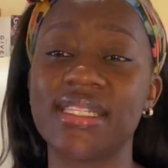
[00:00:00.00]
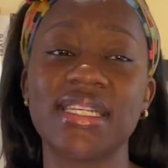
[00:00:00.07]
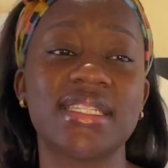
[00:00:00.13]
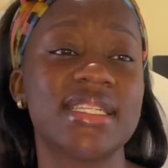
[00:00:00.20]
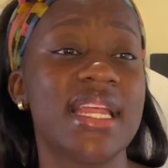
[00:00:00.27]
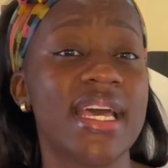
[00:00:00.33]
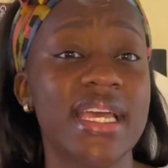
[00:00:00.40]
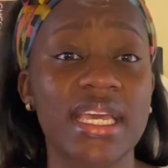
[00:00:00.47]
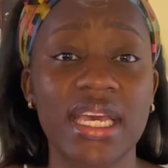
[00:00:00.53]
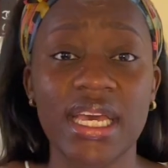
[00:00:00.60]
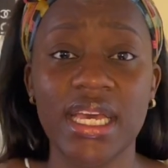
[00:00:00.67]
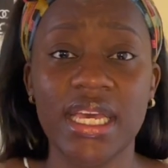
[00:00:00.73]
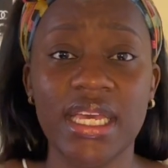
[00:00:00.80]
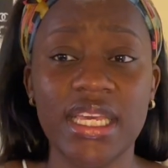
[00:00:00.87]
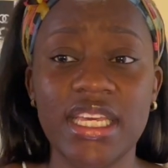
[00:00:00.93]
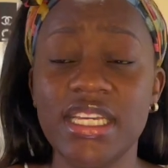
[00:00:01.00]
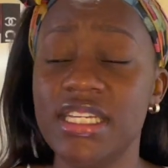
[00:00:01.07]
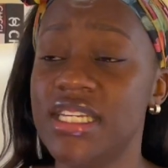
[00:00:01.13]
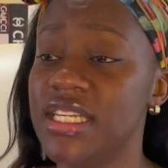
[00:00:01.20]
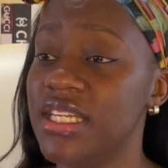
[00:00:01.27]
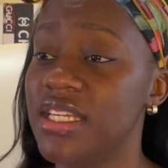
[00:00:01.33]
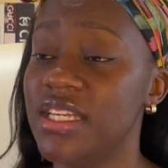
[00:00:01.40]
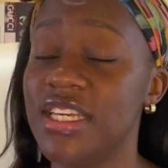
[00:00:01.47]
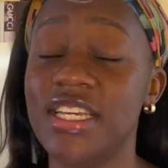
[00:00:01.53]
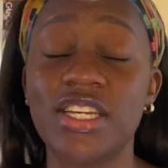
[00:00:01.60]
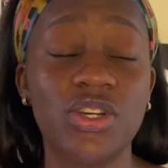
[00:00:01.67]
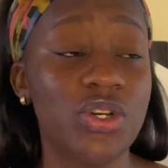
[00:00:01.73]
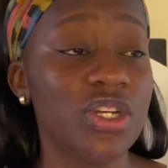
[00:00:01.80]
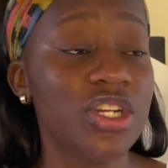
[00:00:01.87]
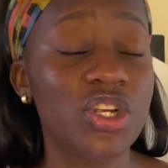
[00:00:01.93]
It's like he
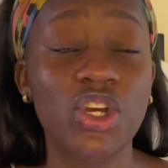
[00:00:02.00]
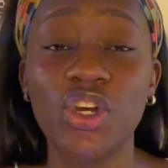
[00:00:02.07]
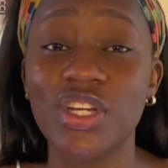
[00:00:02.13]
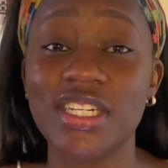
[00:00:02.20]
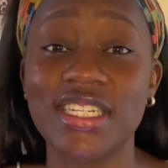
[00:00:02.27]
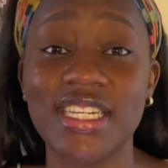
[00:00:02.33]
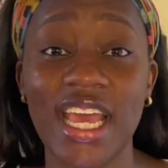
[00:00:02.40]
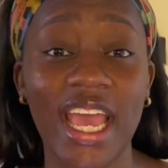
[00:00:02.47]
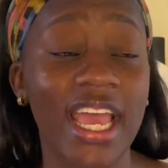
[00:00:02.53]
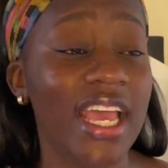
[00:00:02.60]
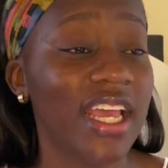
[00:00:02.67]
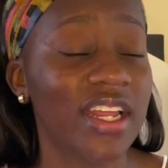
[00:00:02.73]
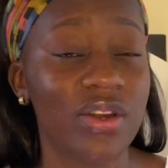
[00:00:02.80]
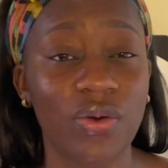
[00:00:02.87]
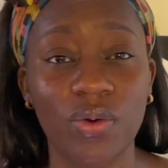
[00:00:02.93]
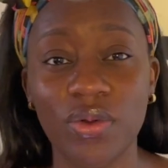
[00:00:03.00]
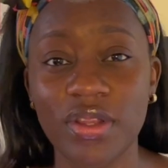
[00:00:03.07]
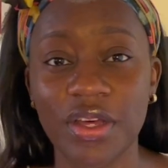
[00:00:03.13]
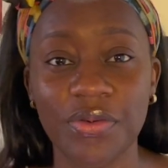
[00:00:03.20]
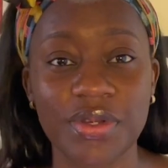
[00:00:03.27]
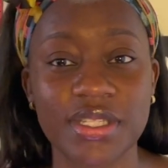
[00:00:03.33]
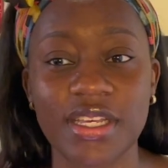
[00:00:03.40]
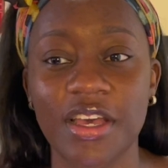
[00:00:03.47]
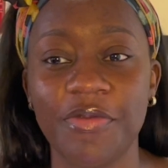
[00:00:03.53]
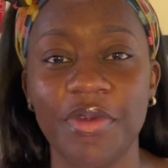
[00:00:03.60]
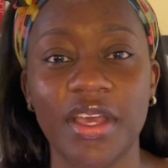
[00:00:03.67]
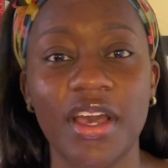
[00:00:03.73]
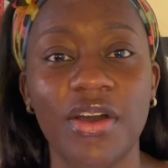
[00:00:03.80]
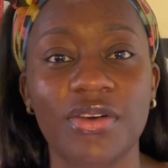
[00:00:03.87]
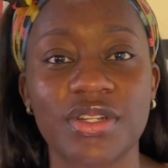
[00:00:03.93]
couldn't contain all that was
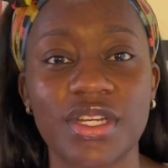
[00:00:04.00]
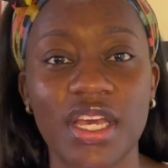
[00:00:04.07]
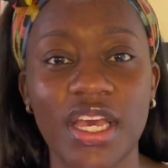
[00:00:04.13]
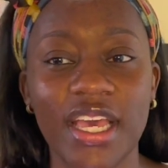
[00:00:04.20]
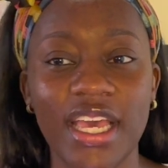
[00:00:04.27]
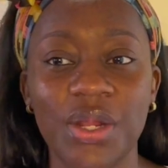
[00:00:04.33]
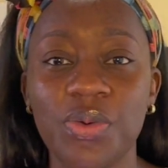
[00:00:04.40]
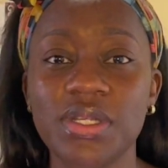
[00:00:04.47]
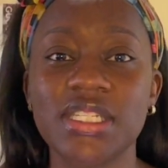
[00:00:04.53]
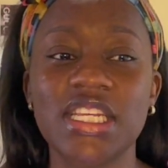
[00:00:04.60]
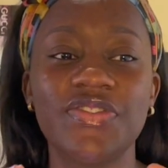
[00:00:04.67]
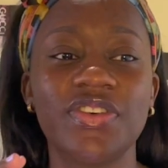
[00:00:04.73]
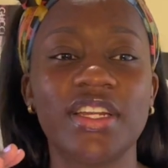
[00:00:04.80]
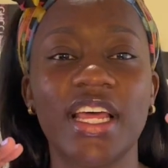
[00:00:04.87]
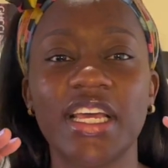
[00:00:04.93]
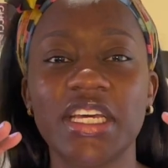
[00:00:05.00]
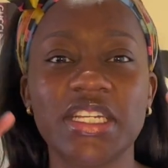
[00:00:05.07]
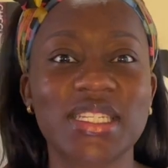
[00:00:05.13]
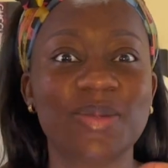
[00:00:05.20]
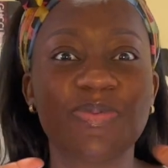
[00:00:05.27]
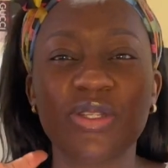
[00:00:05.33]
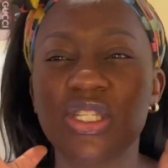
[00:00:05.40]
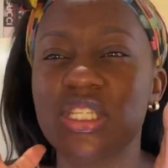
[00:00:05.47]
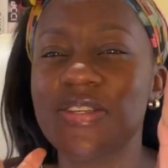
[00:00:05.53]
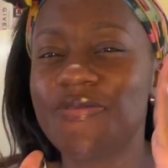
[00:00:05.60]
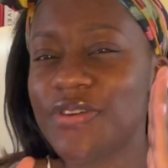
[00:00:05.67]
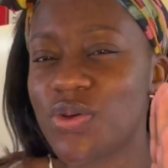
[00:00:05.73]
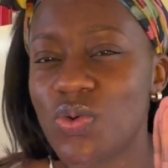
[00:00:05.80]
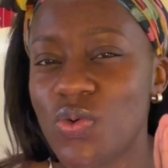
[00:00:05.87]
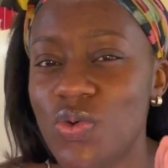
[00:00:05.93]
coming out. It wasn't even like in a
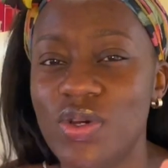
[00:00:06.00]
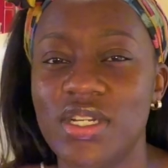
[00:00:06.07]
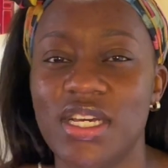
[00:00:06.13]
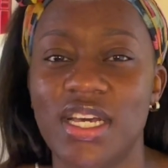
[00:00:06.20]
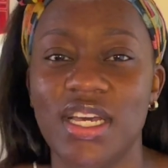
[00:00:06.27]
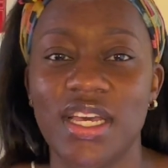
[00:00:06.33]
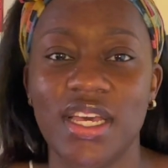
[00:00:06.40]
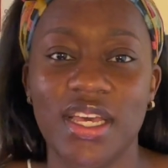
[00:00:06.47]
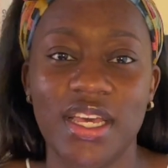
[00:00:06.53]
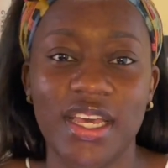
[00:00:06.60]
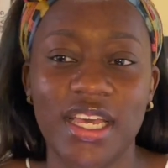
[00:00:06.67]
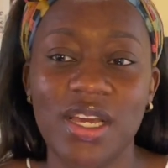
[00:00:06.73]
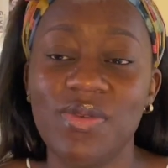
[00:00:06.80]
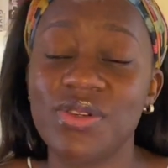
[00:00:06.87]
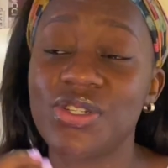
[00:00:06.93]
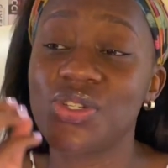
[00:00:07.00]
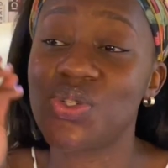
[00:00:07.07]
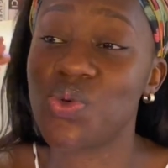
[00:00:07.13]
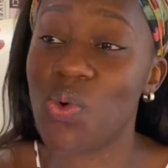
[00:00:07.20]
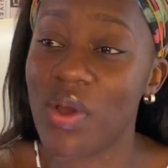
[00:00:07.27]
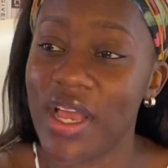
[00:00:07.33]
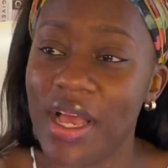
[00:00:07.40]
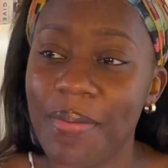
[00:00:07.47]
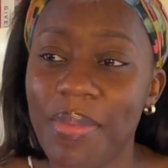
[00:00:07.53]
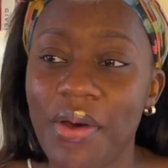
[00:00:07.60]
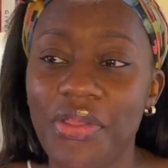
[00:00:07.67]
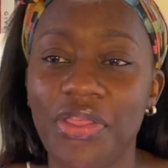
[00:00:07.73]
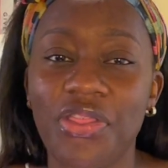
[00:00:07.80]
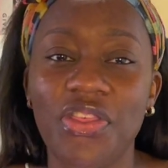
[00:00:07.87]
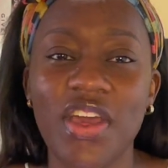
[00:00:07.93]
specific order. It was just talking about
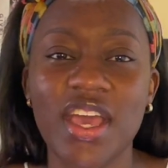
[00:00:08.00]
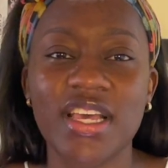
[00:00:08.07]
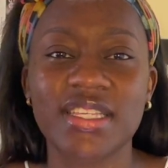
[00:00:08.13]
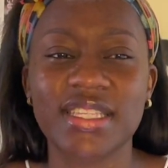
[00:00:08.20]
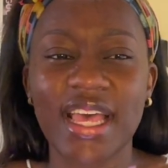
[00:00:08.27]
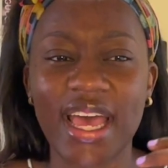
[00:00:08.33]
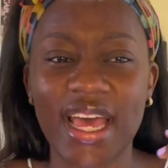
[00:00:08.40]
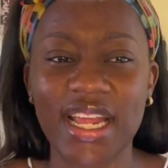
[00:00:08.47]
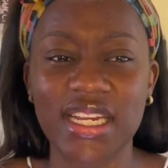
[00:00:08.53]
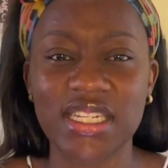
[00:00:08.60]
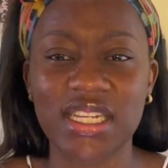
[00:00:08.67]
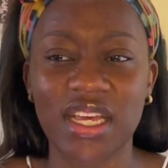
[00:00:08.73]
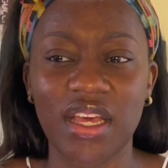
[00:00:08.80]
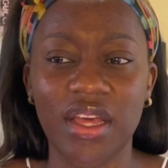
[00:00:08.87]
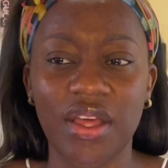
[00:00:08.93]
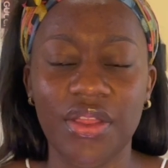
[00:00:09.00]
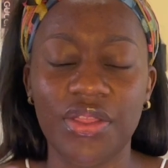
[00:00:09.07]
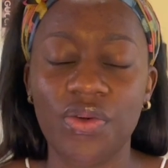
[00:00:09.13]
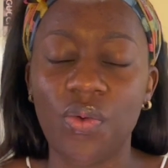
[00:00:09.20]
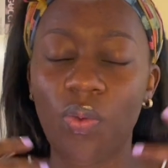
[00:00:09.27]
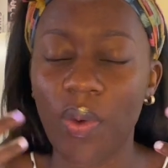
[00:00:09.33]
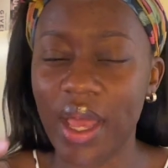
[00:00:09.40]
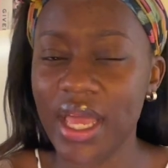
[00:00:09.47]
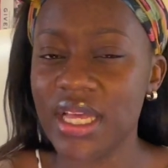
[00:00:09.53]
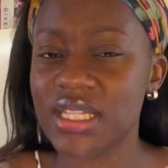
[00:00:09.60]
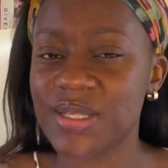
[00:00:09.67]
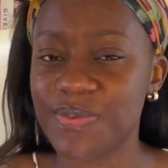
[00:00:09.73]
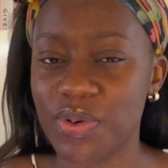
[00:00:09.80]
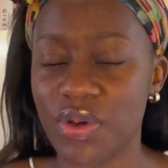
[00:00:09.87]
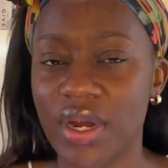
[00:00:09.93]
things. And the way it's
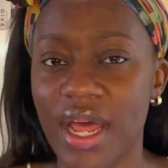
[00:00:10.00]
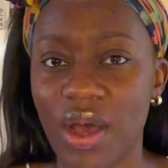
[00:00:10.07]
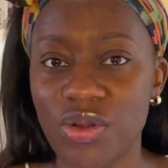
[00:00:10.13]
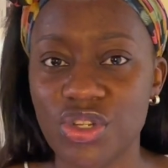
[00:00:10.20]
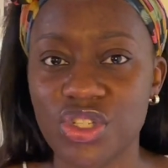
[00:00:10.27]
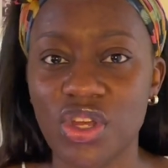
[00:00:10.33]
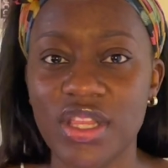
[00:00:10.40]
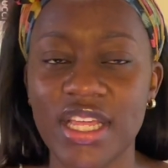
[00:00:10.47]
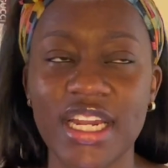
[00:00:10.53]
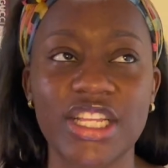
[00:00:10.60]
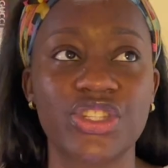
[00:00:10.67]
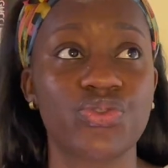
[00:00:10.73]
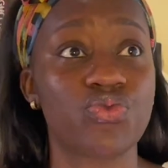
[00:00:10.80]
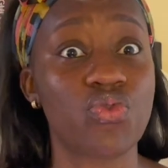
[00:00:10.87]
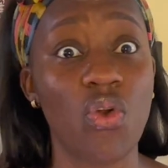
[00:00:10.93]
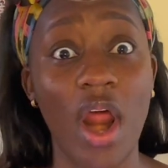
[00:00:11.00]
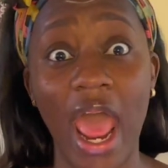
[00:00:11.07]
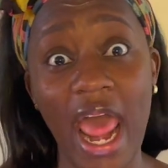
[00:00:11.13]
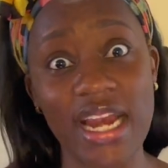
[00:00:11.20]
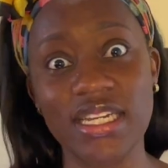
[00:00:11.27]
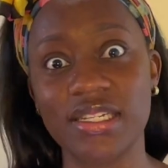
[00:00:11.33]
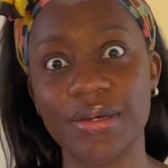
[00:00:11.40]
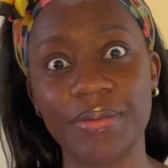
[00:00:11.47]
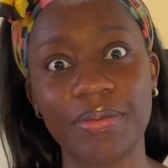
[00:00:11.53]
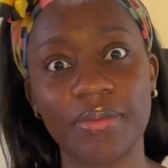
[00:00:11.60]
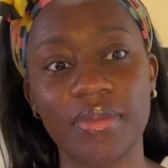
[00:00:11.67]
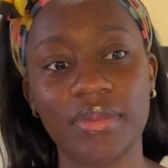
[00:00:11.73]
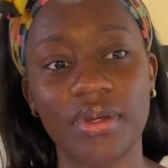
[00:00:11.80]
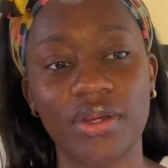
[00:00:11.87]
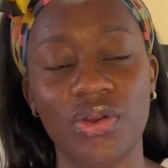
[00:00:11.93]
put out is not that it's random,
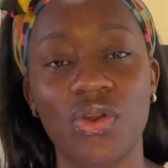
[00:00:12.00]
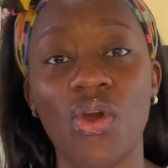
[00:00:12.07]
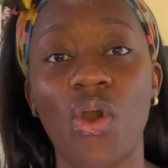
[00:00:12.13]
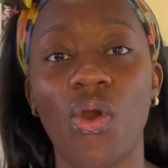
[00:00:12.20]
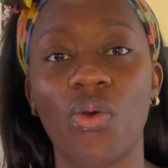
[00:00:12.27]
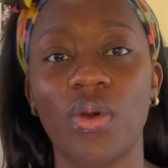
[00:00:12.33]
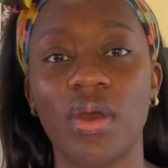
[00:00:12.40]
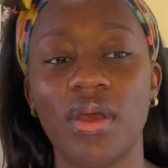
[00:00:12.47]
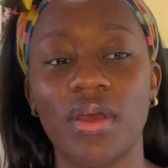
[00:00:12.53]
no.